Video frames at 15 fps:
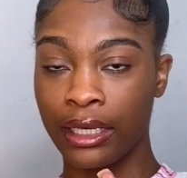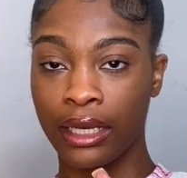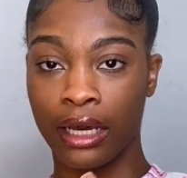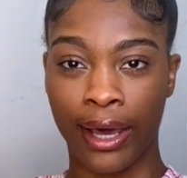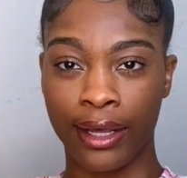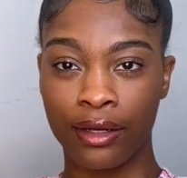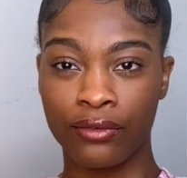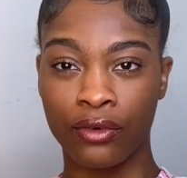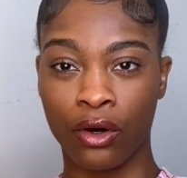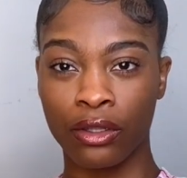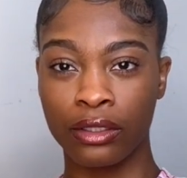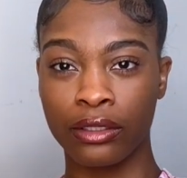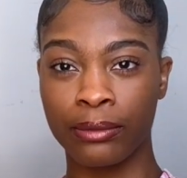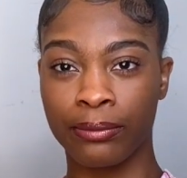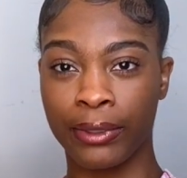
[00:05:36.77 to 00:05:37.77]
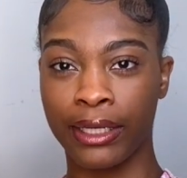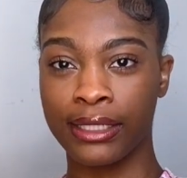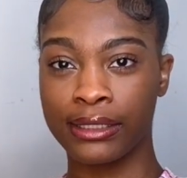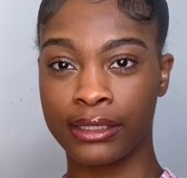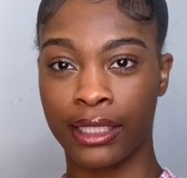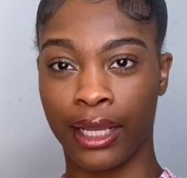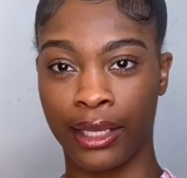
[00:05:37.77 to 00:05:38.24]
Out of all of the
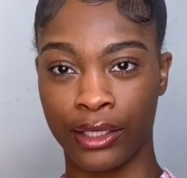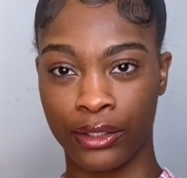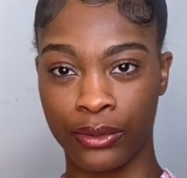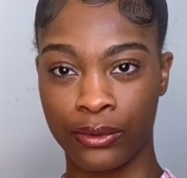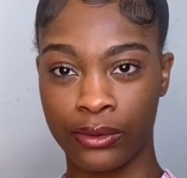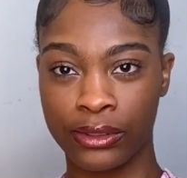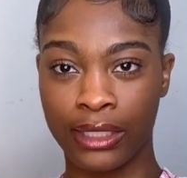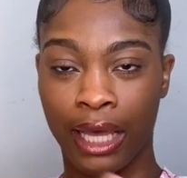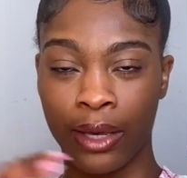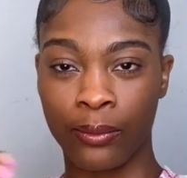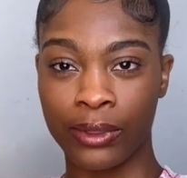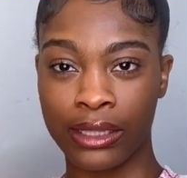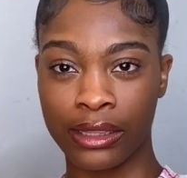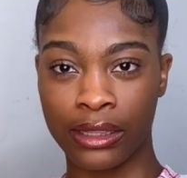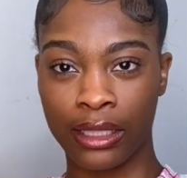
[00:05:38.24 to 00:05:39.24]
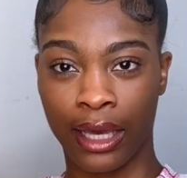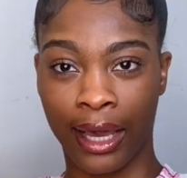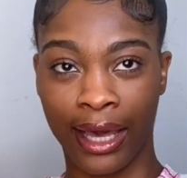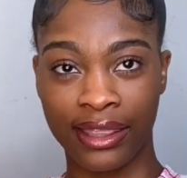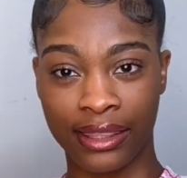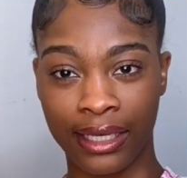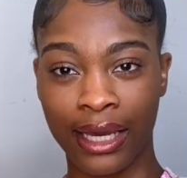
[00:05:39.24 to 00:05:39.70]
brands that I use,
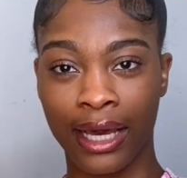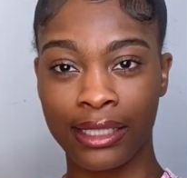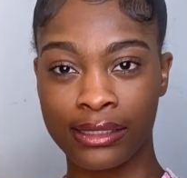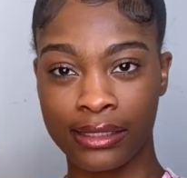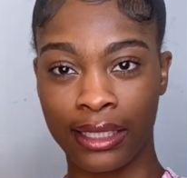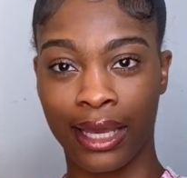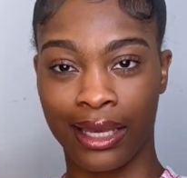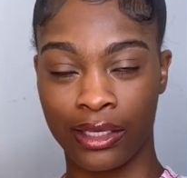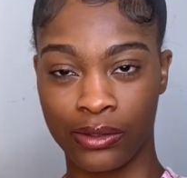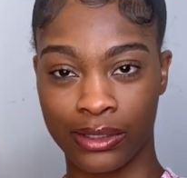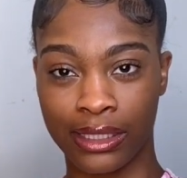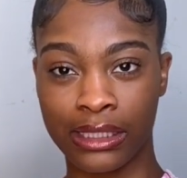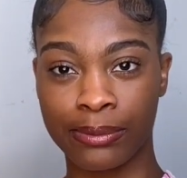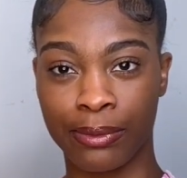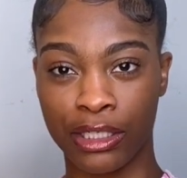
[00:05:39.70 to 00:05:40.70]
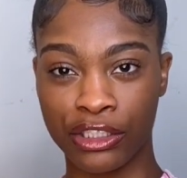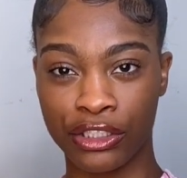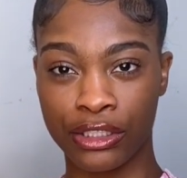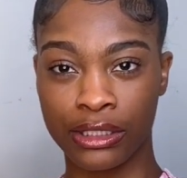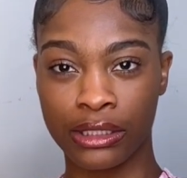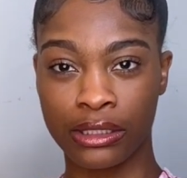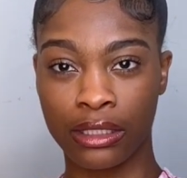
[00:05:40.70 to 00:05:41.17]
I think I'd say I use
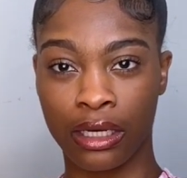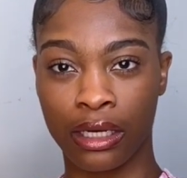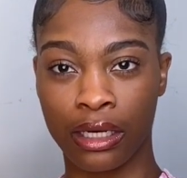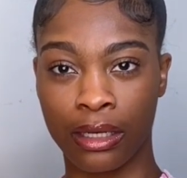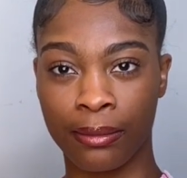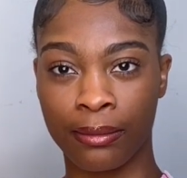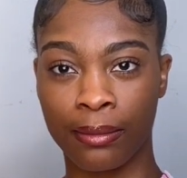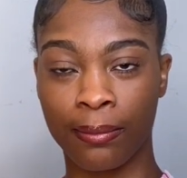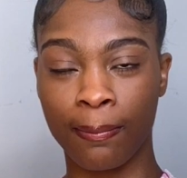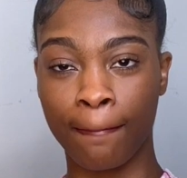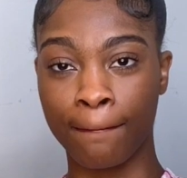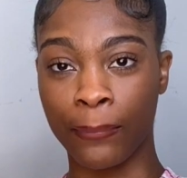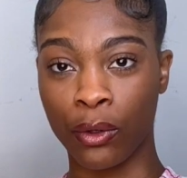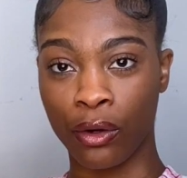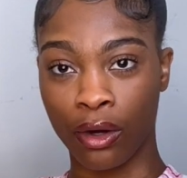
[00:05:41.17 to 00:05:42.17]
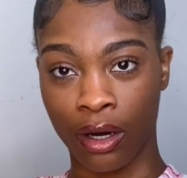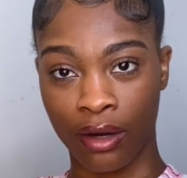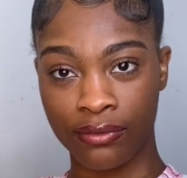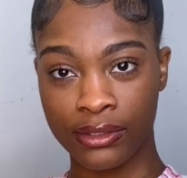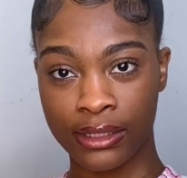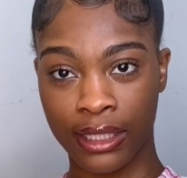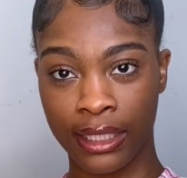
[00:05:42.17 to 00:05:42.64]
Expressions more
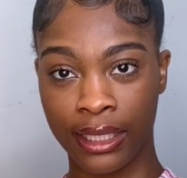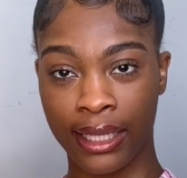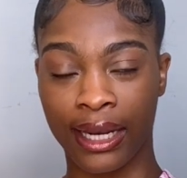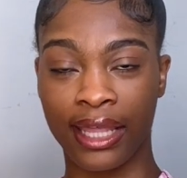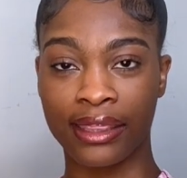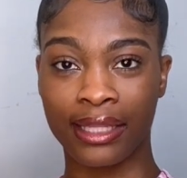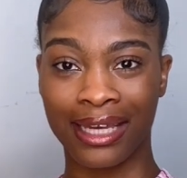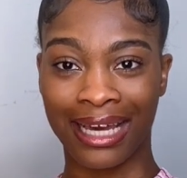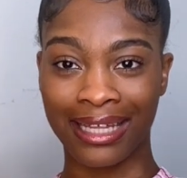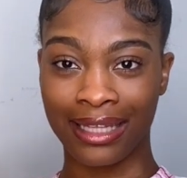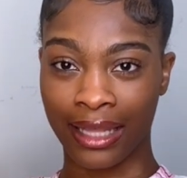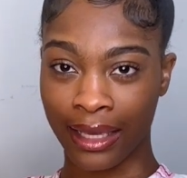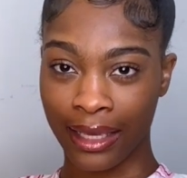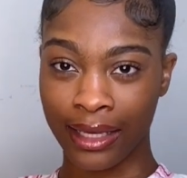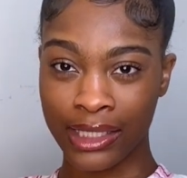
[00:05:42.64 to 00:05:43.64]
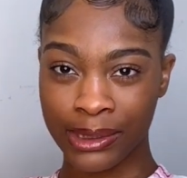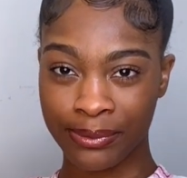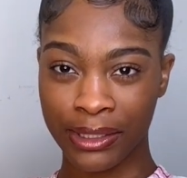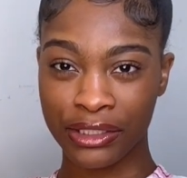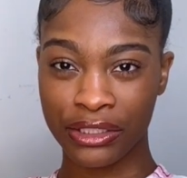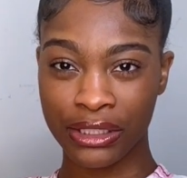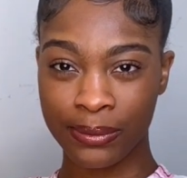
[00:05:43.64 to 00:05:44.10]
often, and I think I like
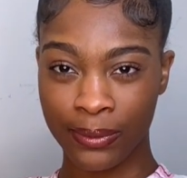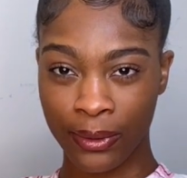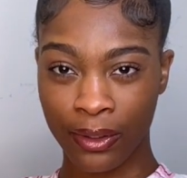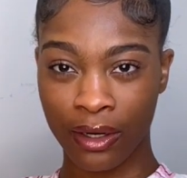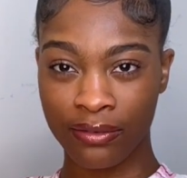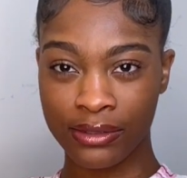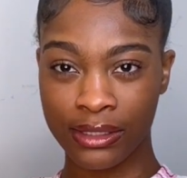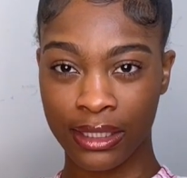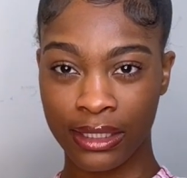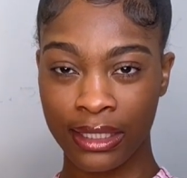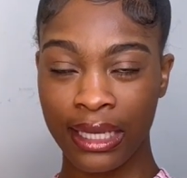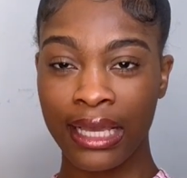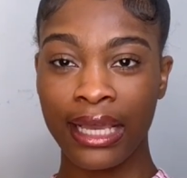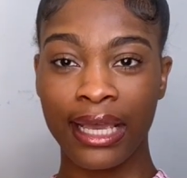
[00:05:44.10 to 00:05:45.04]
Expressions more often.